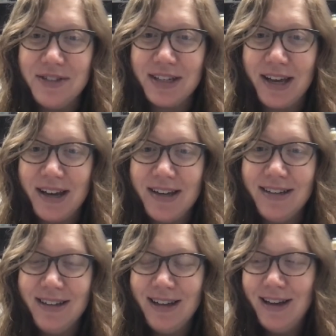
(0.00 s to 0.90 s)
to
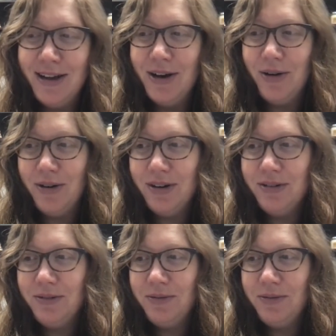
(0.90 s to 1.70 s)
God, or